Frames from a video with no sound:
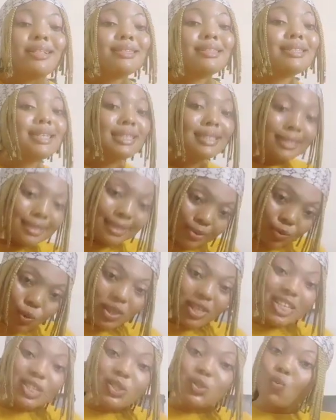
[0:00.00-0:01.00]

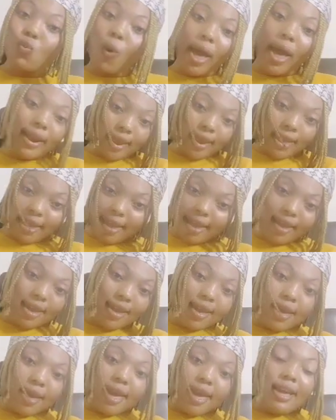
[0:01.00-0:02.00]
This one,
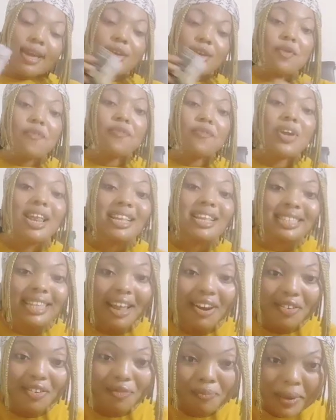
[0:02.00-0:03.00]
if you are this
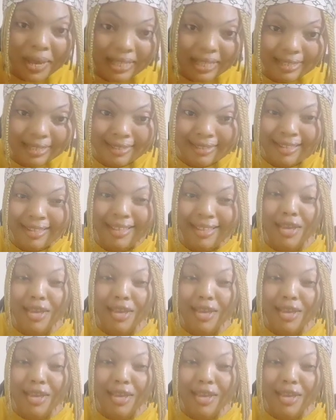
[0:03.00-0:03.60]
kind of person,